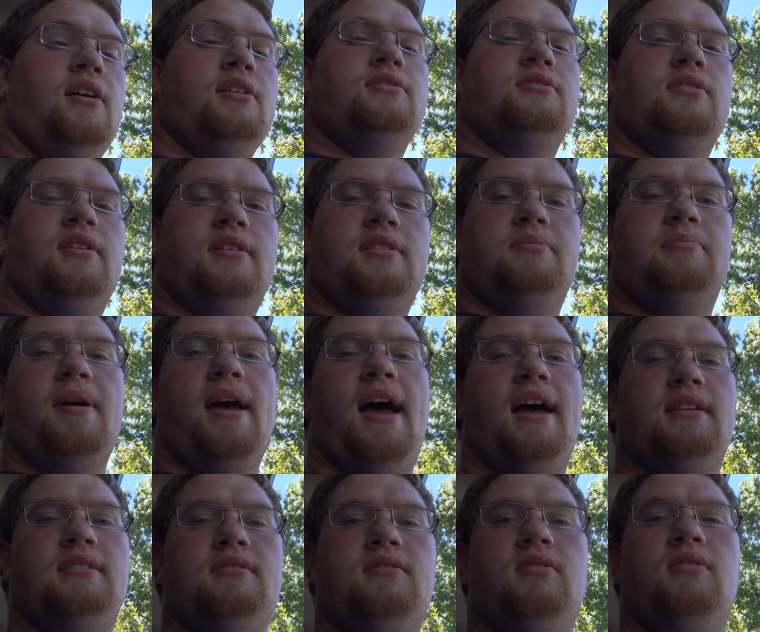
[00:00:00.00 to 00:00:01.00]
also has
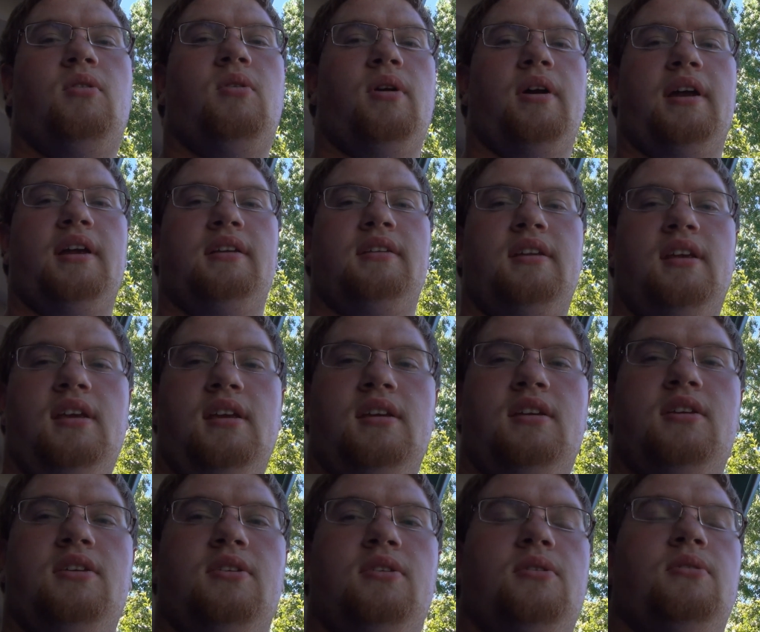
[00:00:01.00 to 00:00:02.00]
passed Oregon
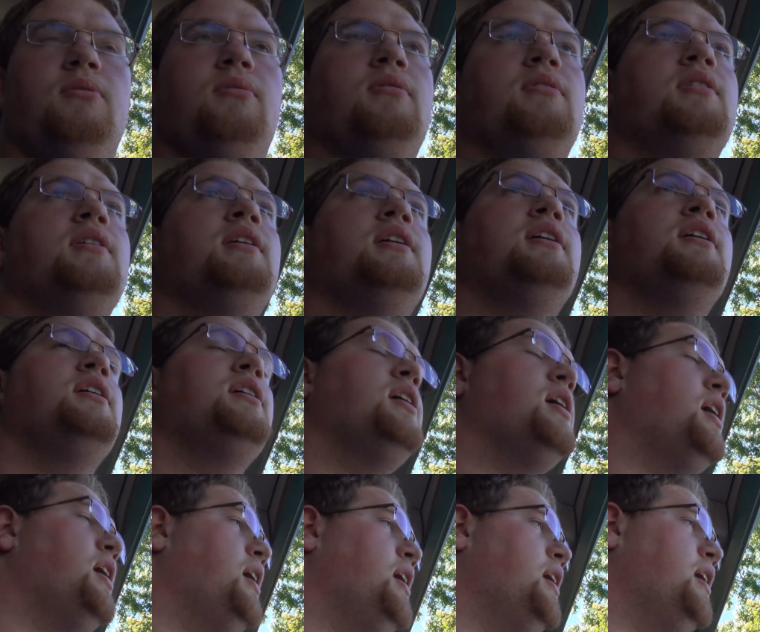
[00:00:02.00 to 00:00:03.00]
DEQ
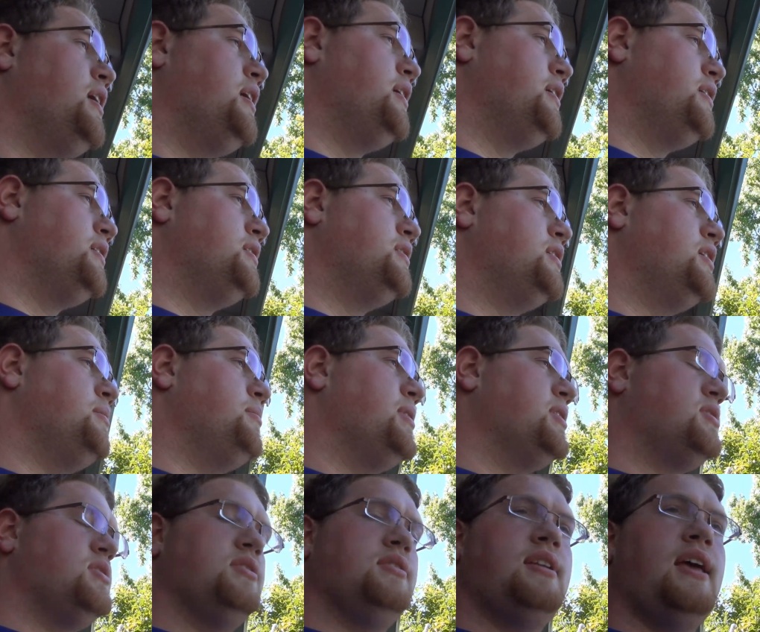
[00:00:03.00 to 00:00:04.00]

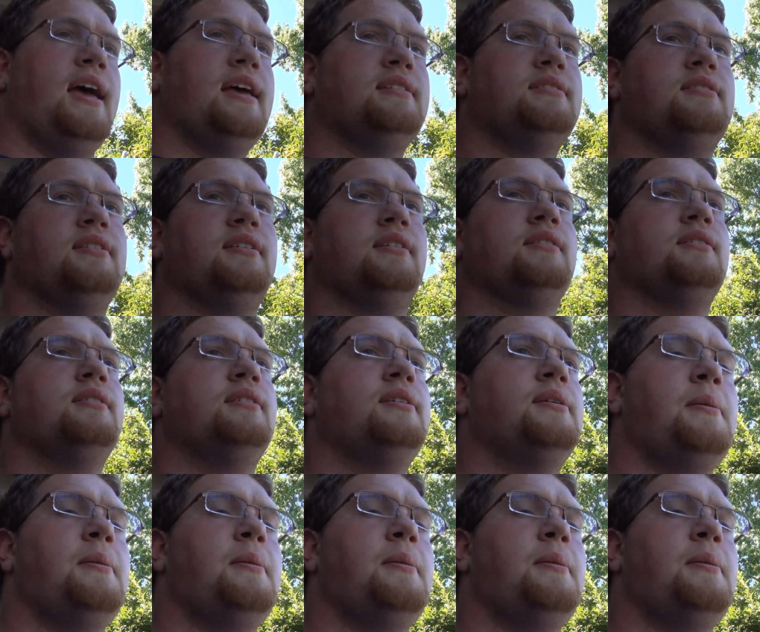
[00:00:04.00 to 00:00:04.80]
emission testing.